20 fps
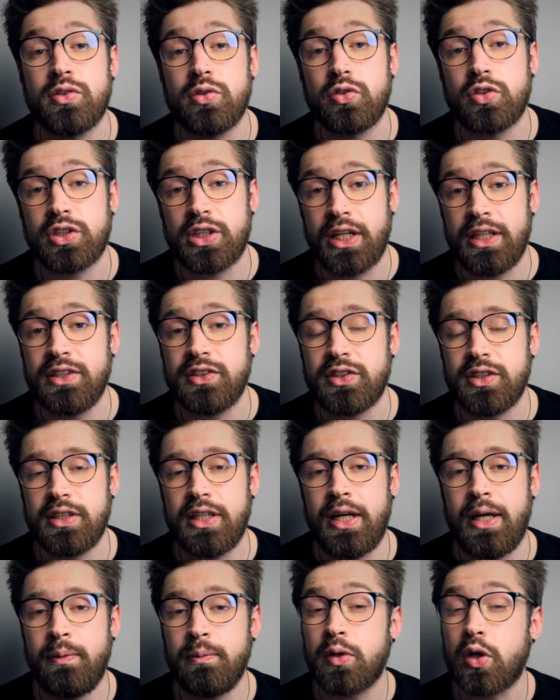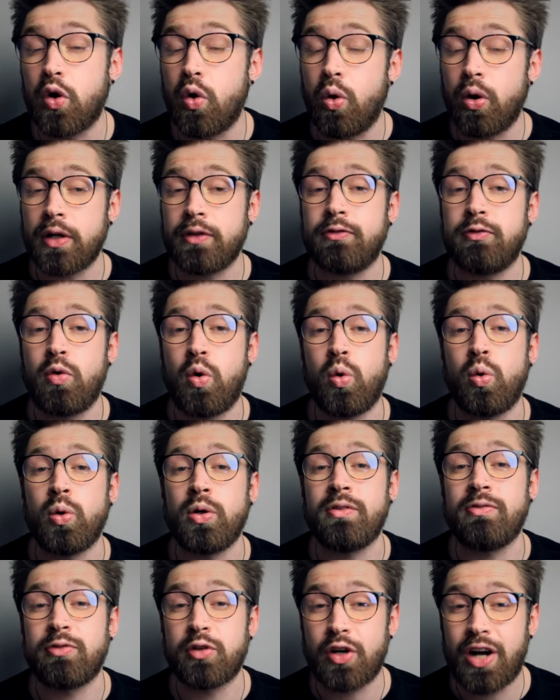to change the game going
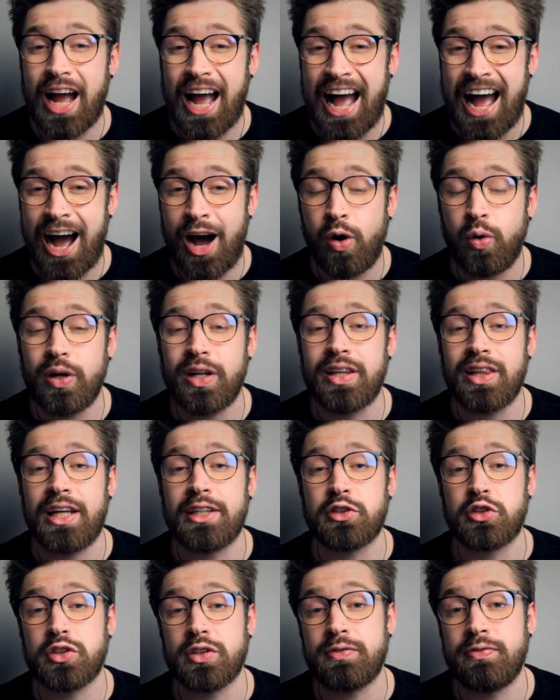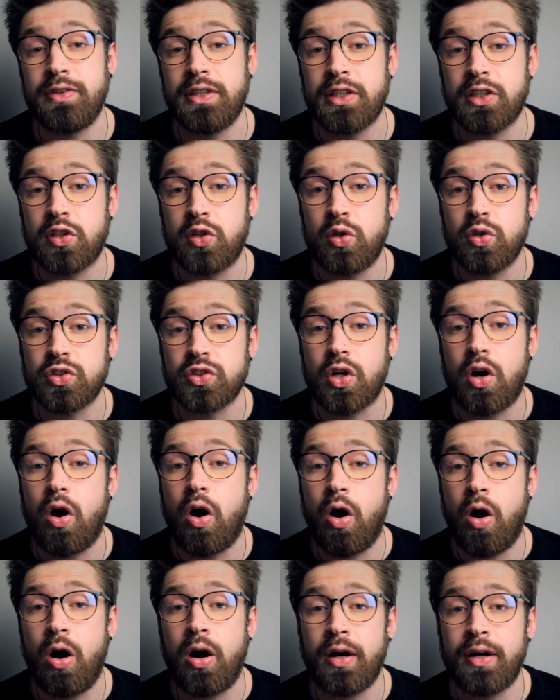forward for how electric vehicles
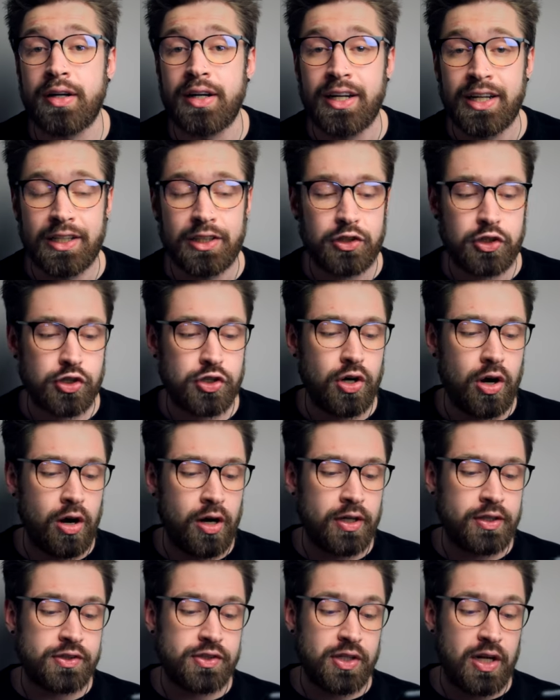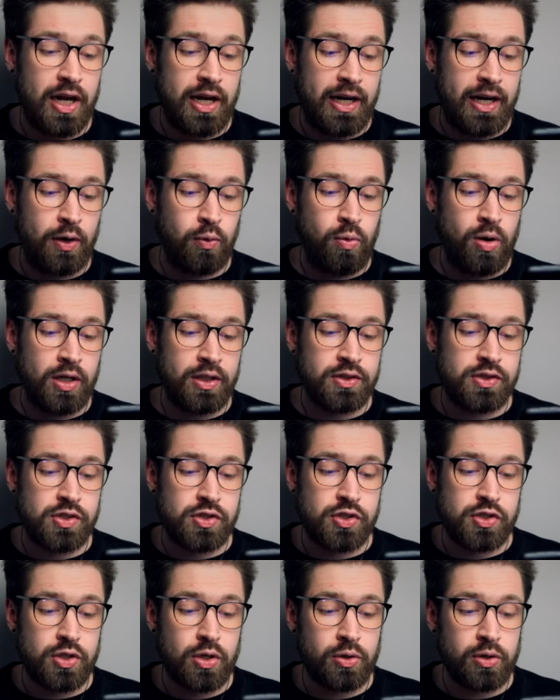are charged. And I wanted to
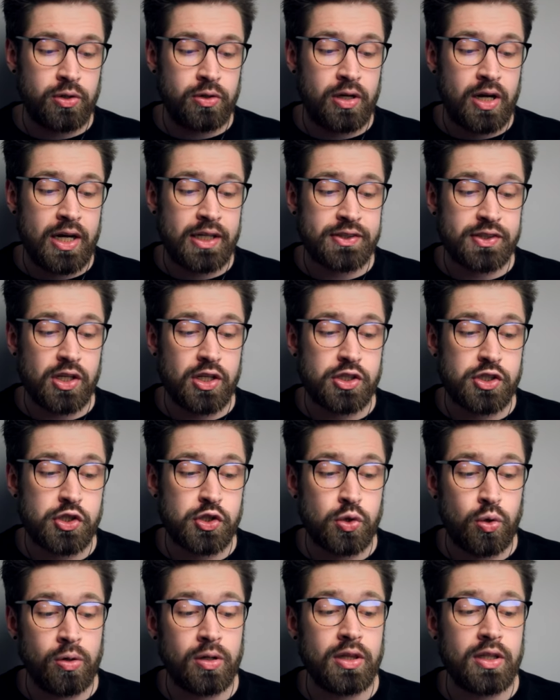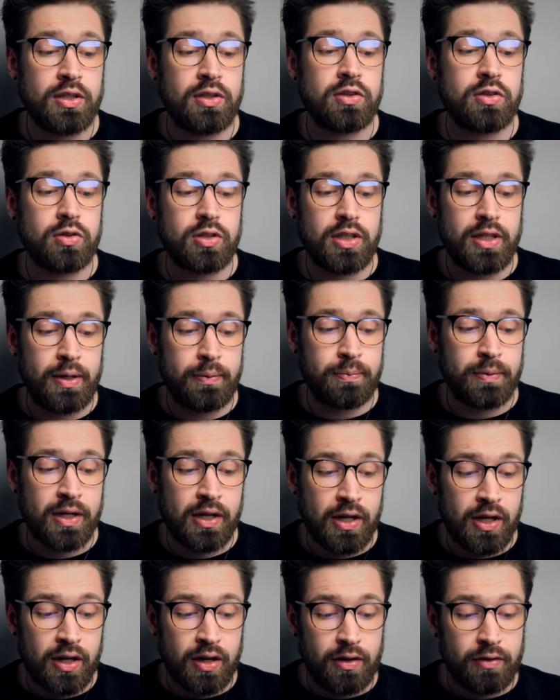show you guys a short little clip
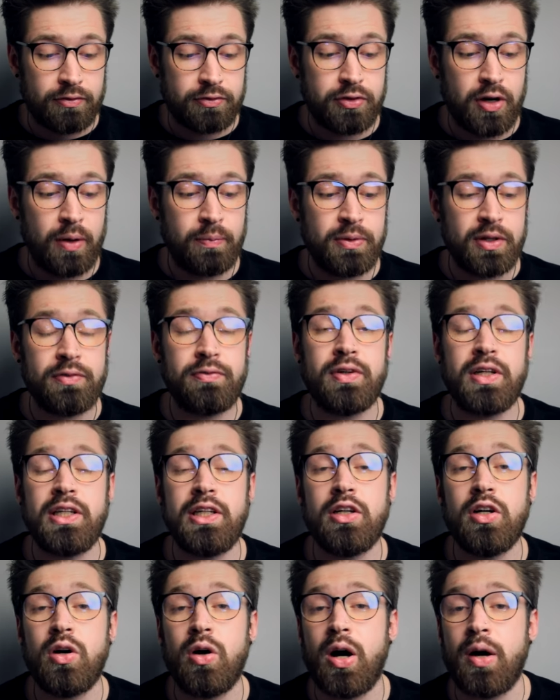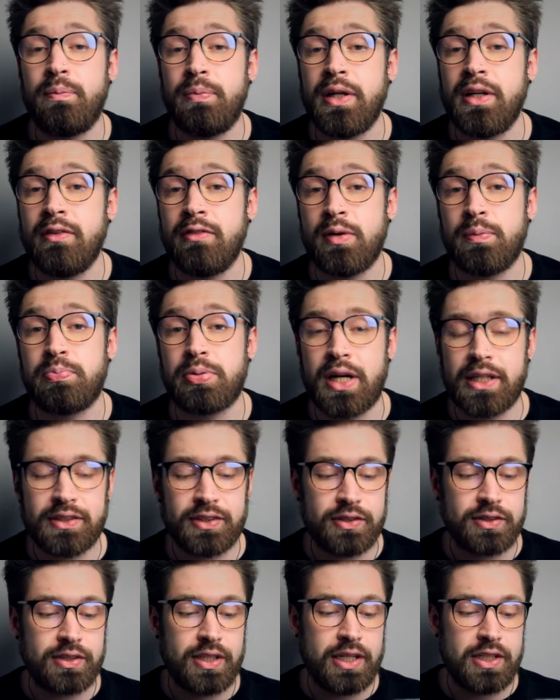from the video, a bit of a
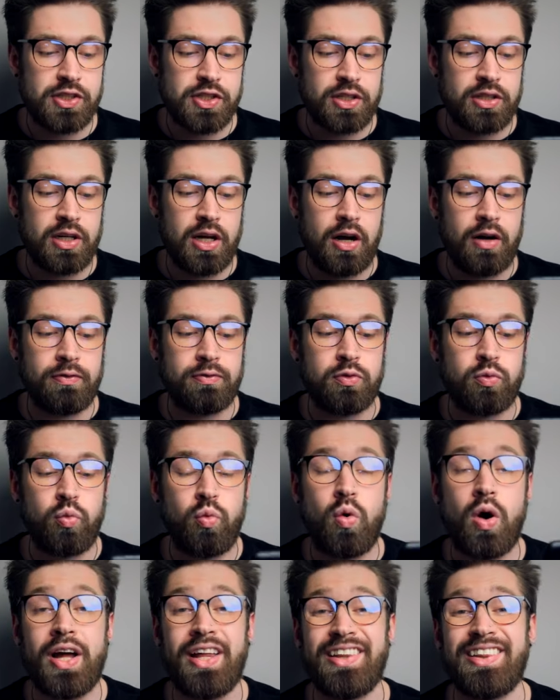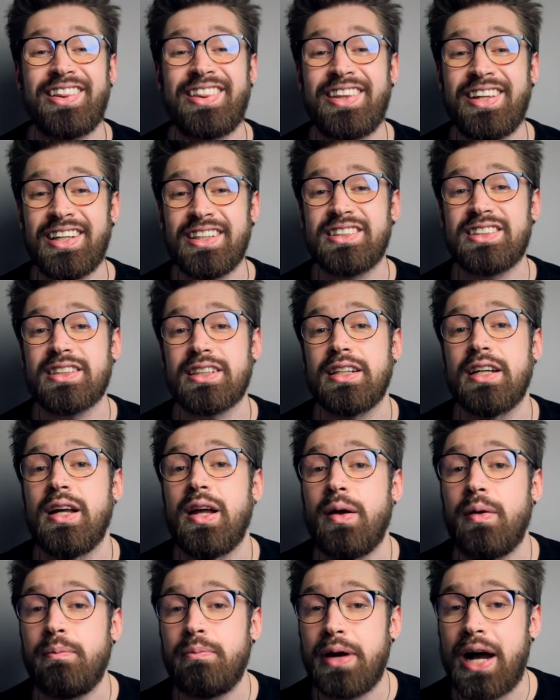presentation of what this
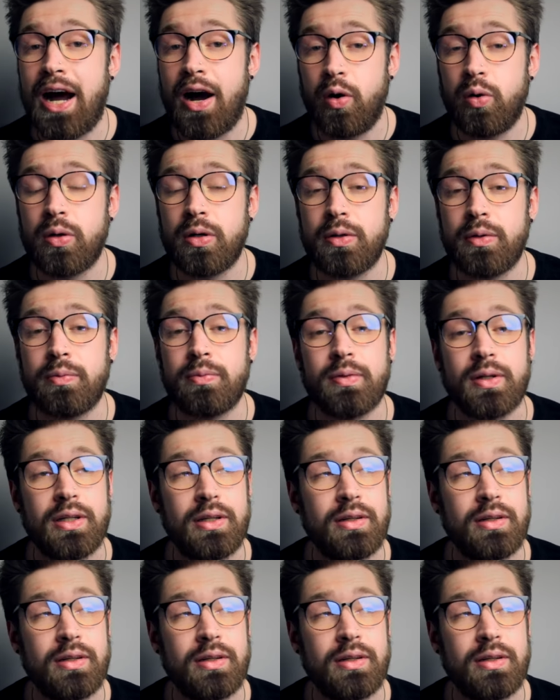power